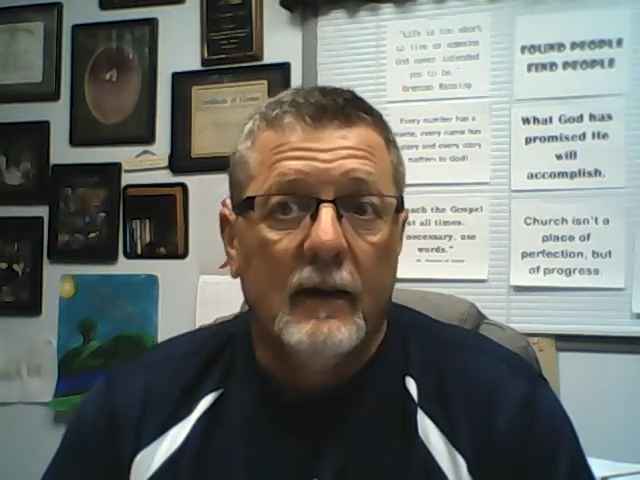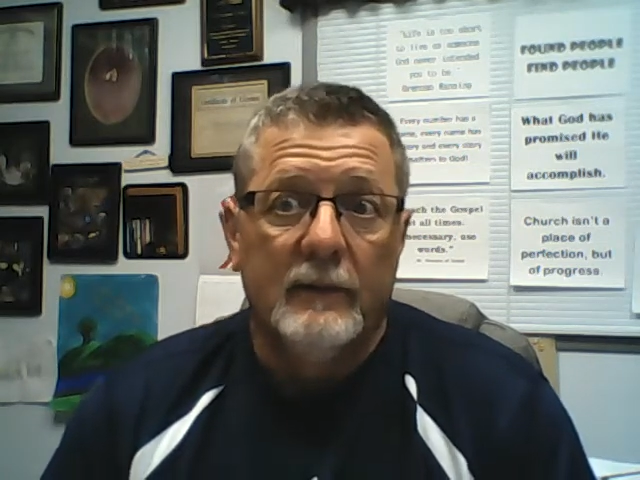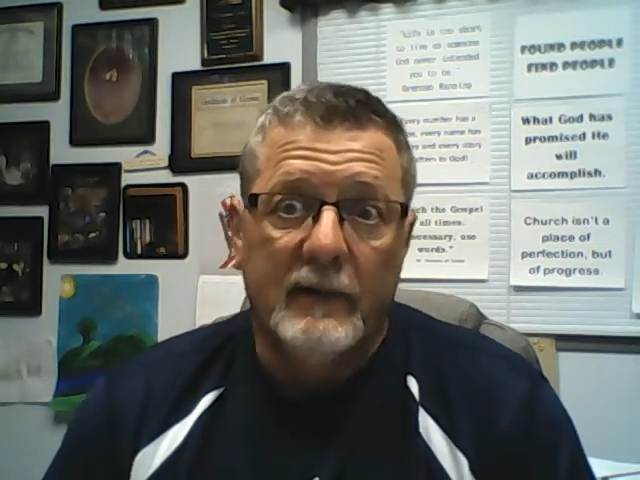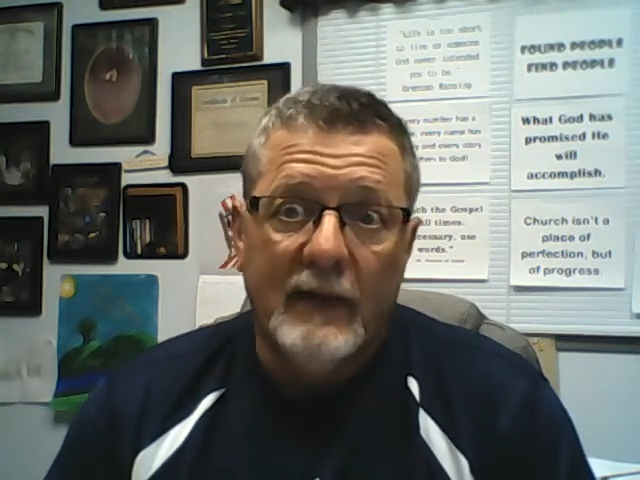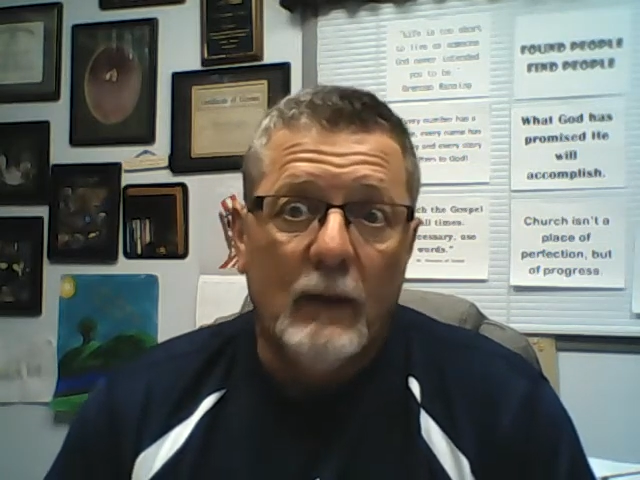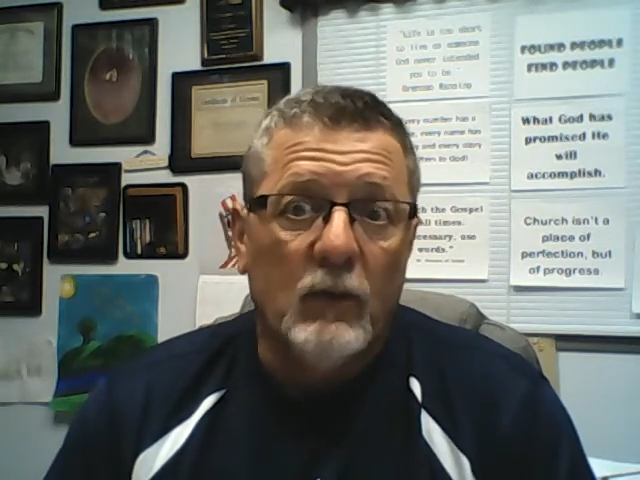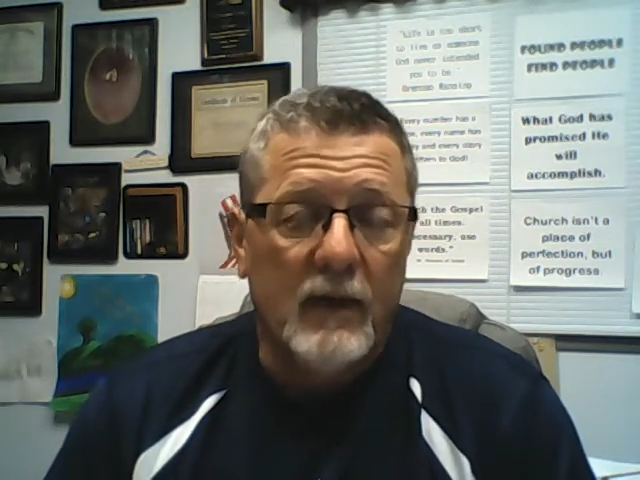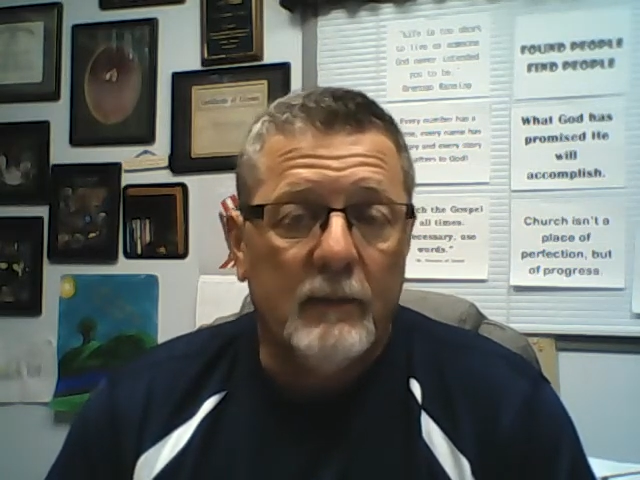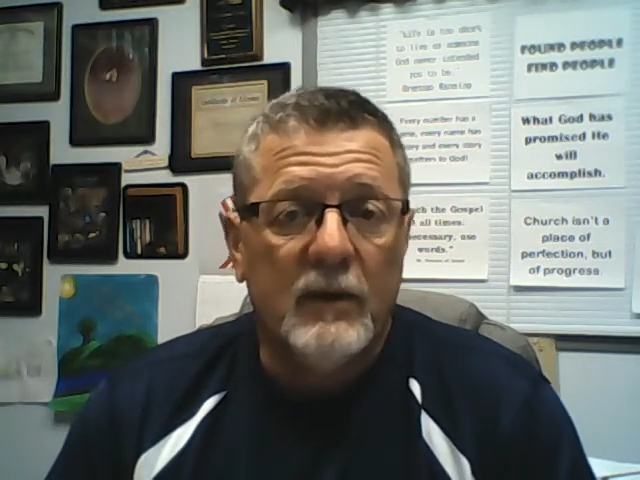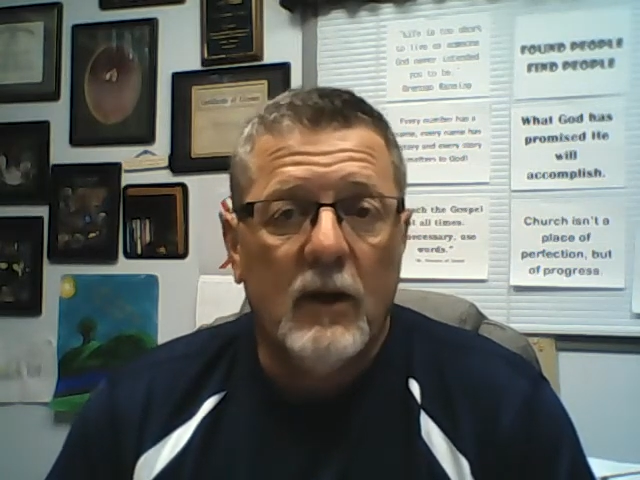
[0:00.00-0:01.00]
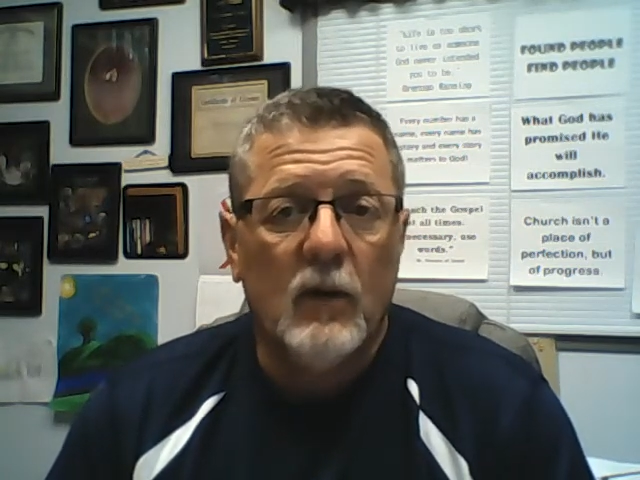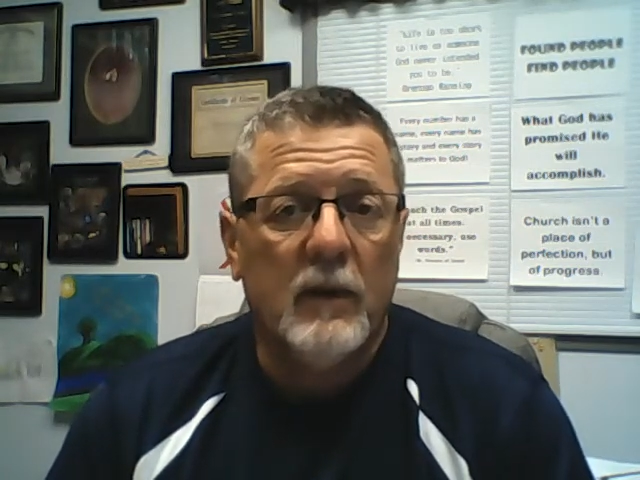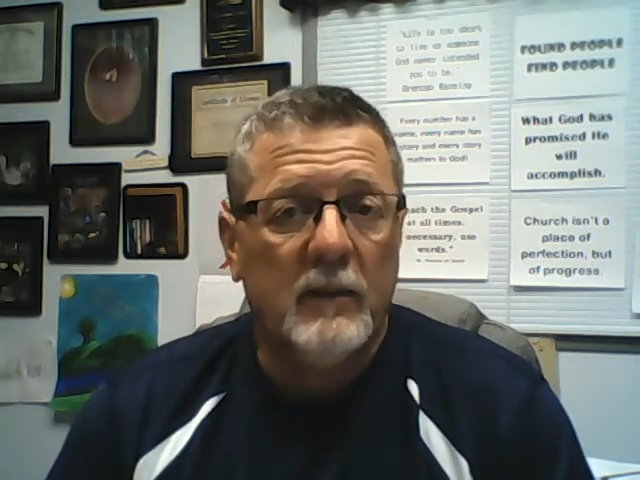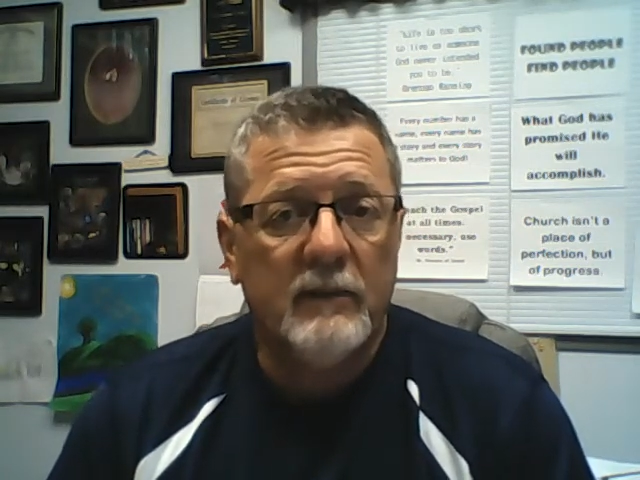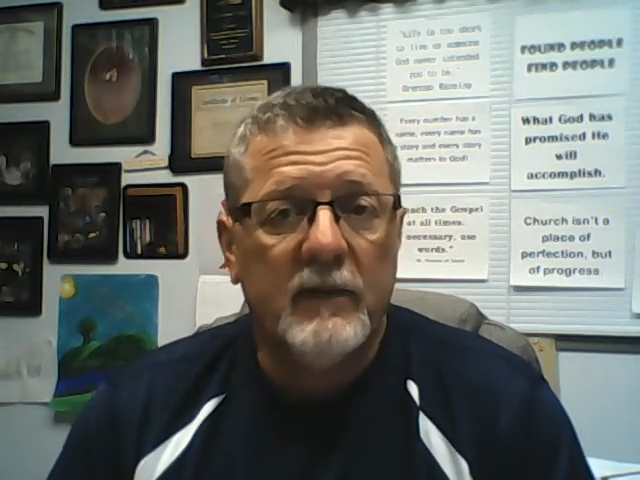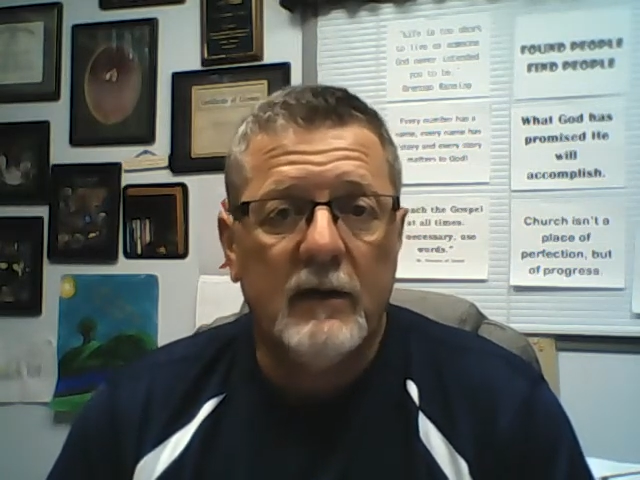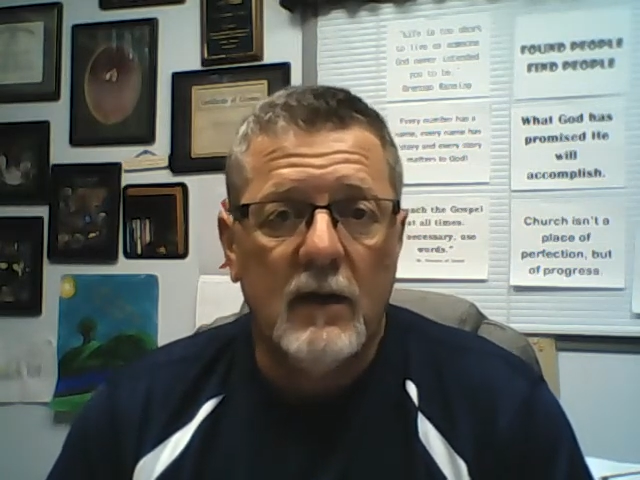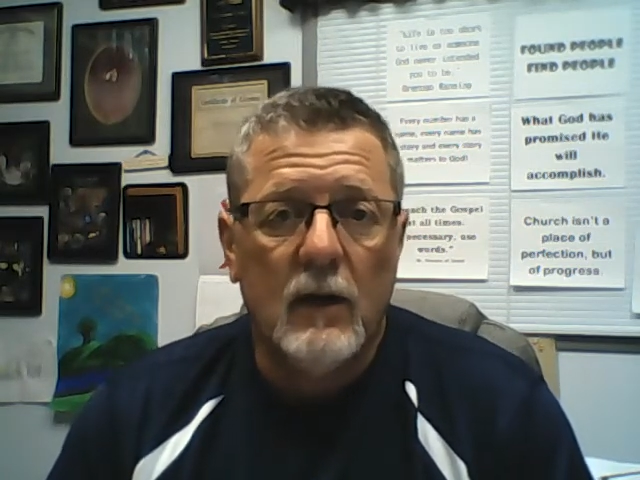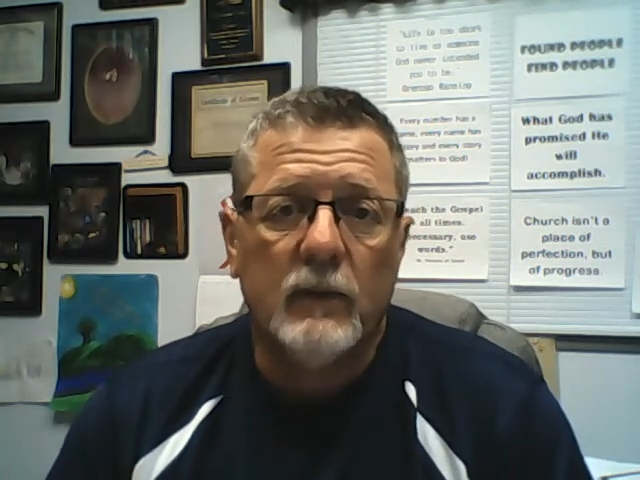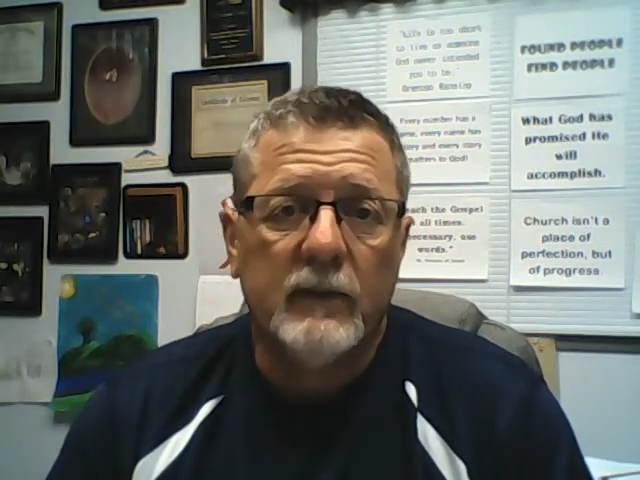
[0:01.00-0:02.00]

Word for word: that they will come to know Him if they don't,